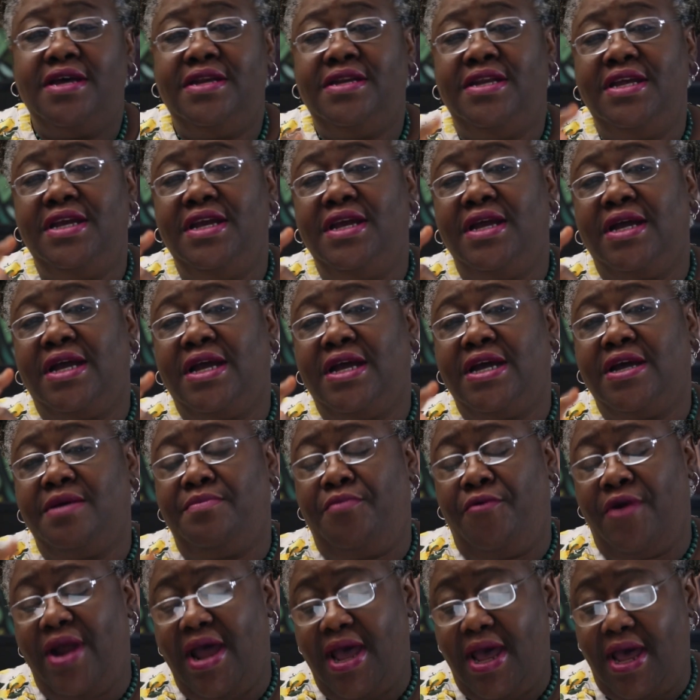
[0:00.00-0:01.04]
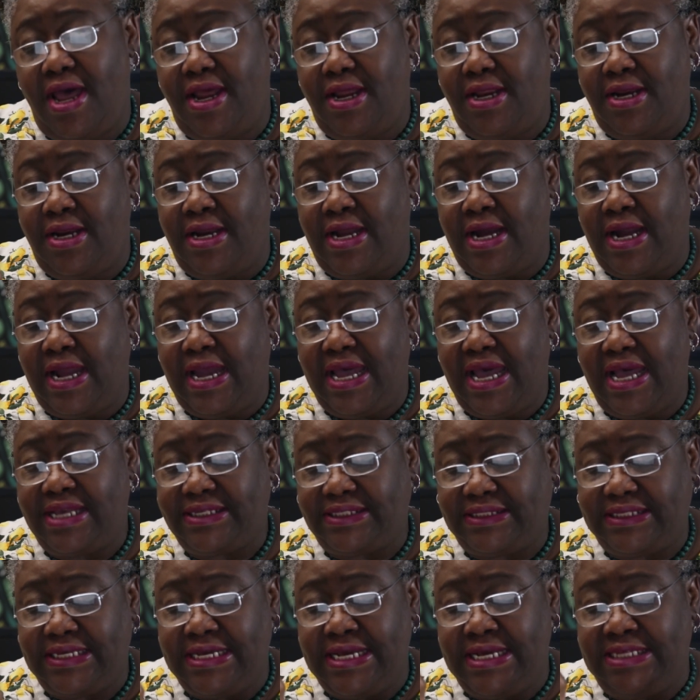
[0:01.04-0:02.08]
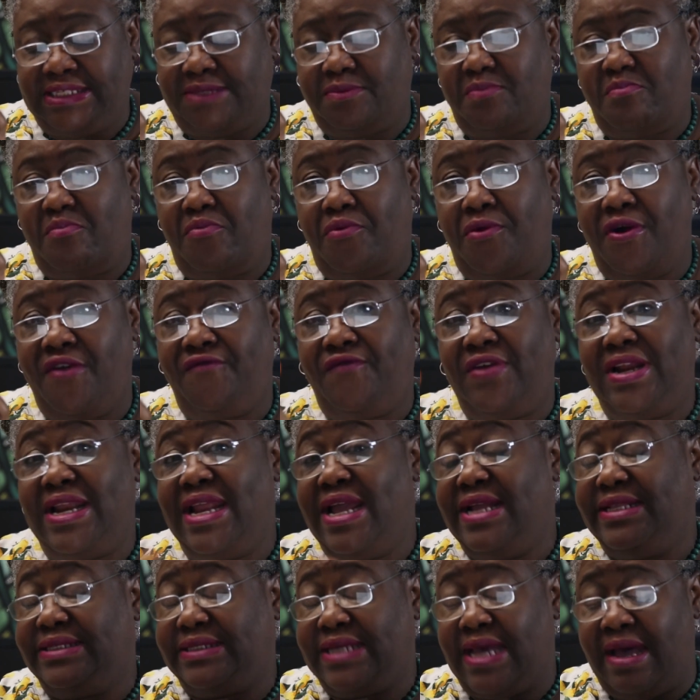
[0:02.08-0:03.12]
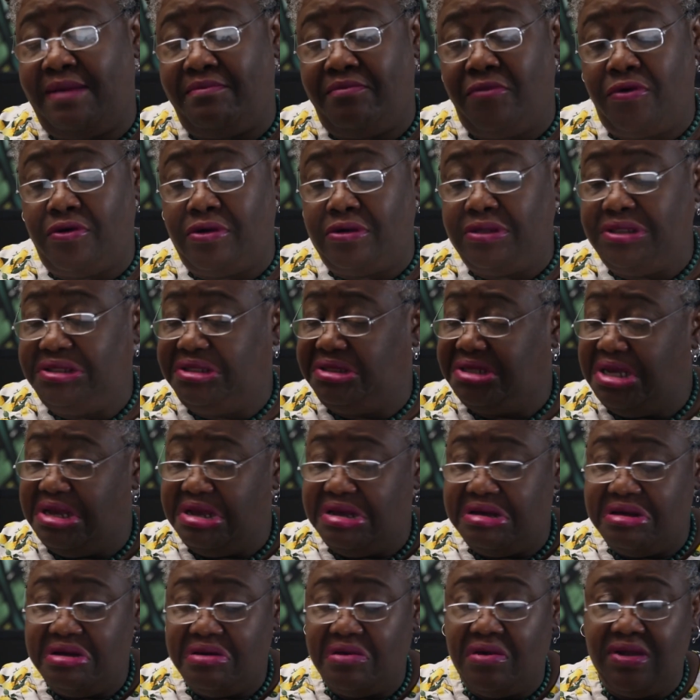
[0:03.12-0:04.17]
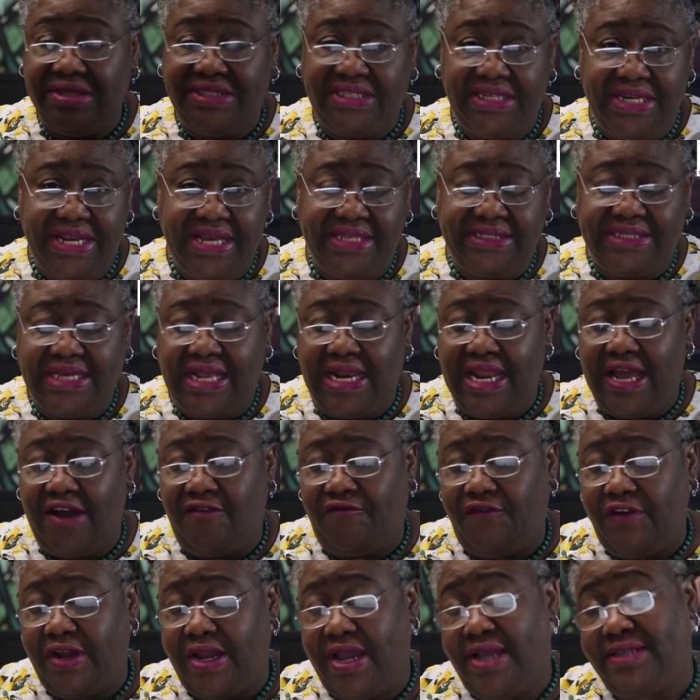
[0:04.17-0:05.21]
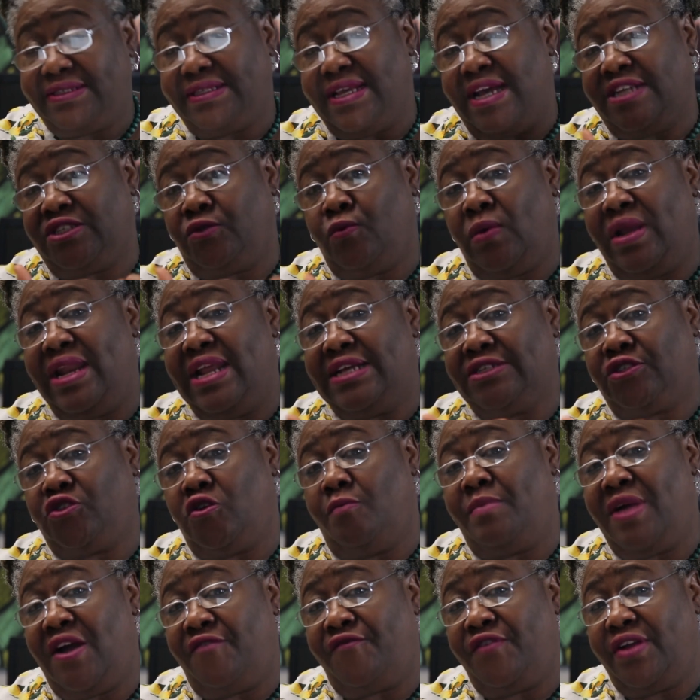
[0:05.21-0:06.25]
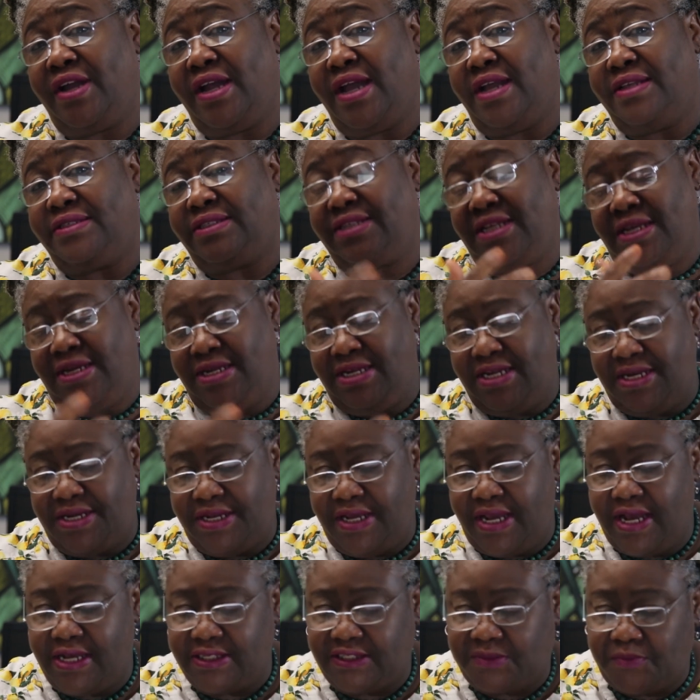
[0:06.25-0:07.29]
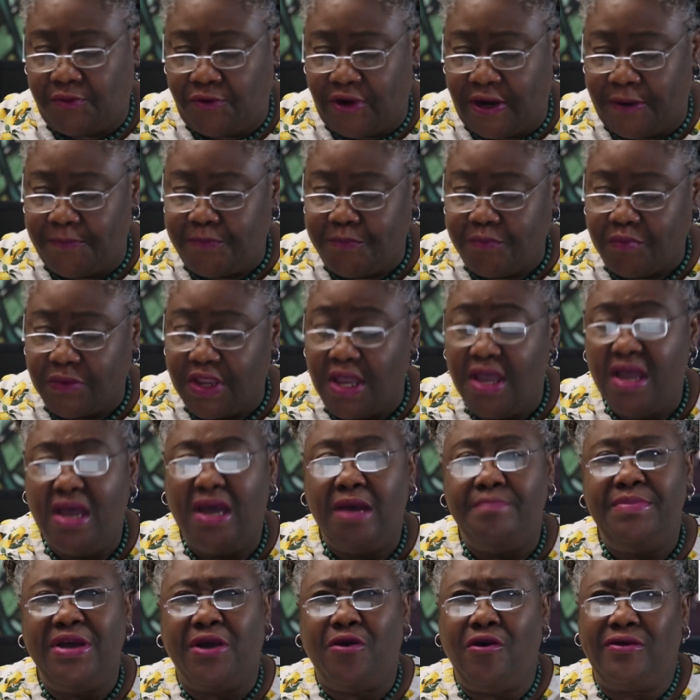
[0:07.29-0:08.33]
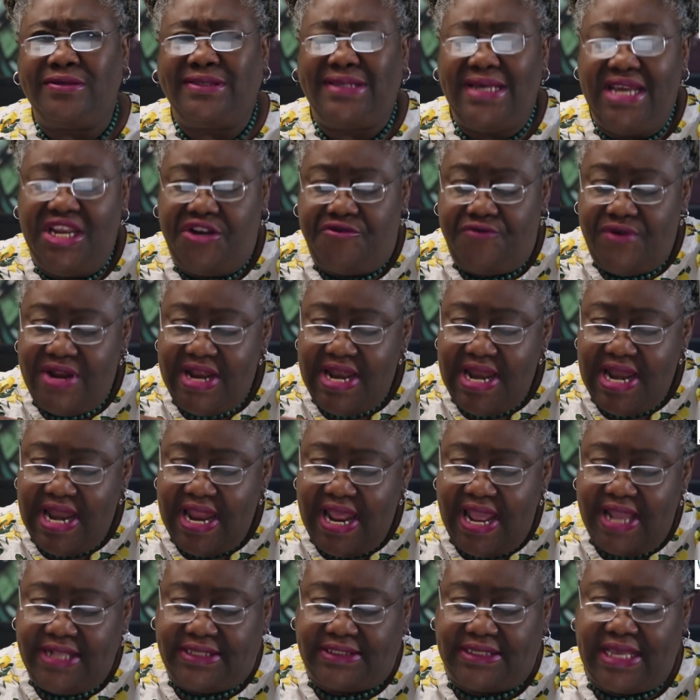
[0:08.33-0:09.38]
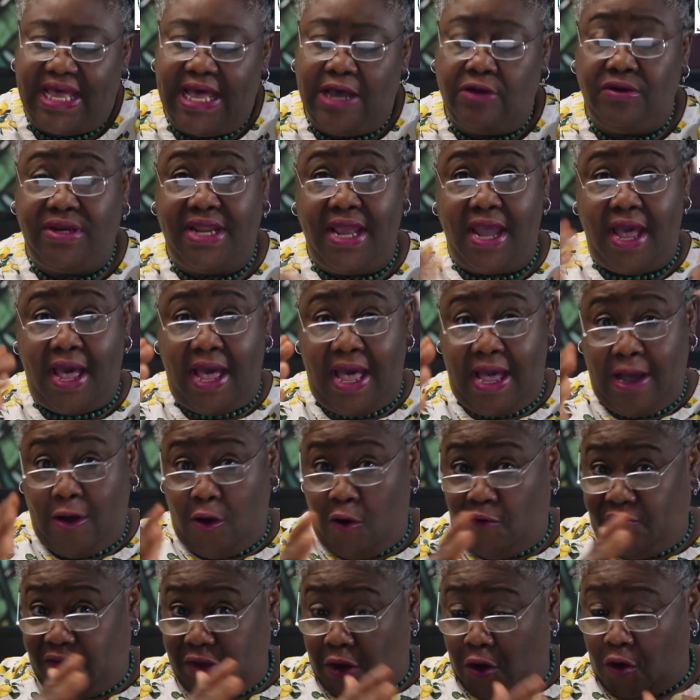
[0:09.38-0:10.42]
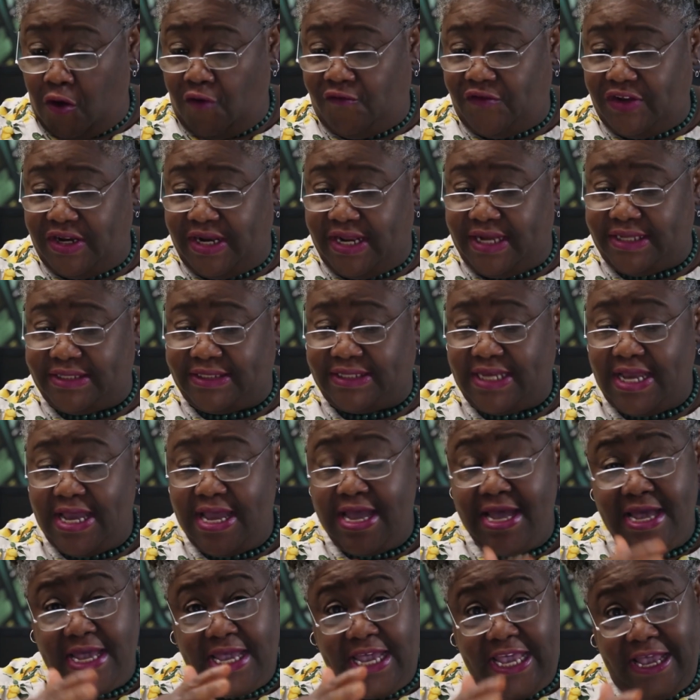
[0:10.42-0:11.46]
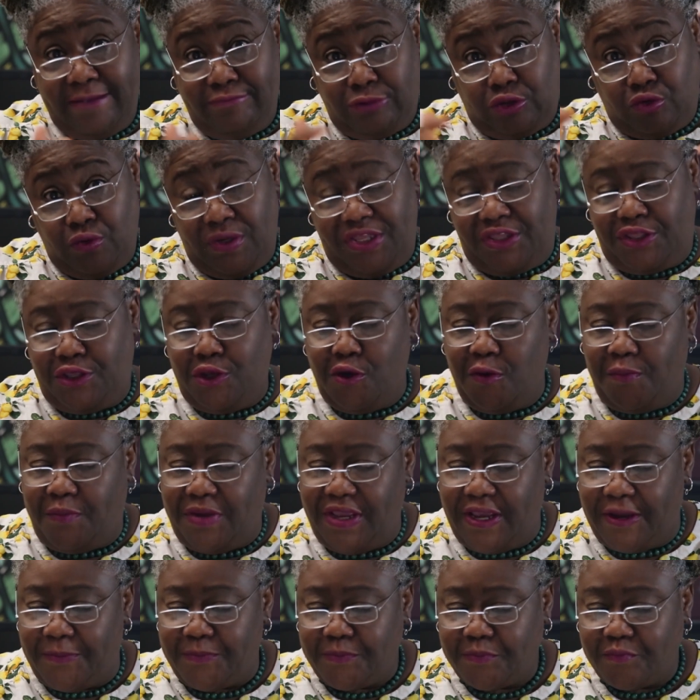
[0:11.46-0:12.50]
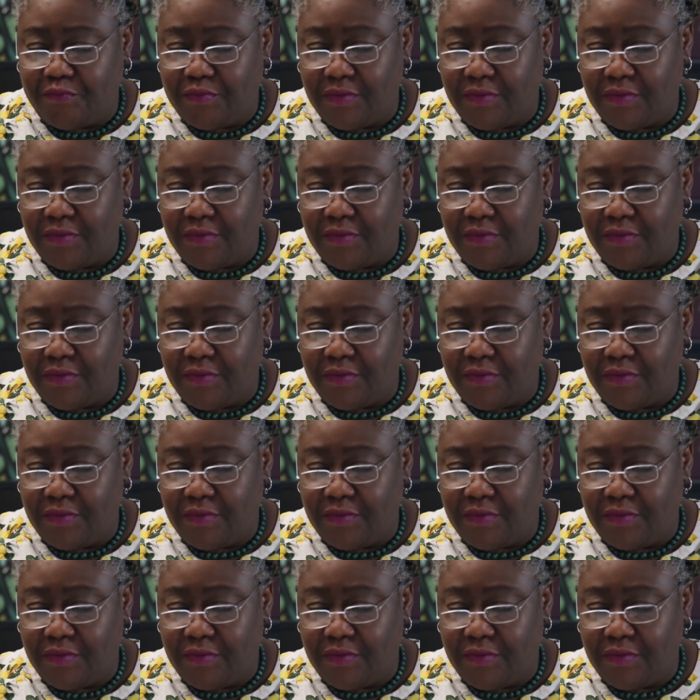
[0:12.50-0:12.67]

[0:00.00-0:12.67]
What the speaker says: the Kebra Nagast is prevalent amongst continental Africans as well as some Africans in the diaspora, because it relates how the Ark of the Covenant came to Ethiopia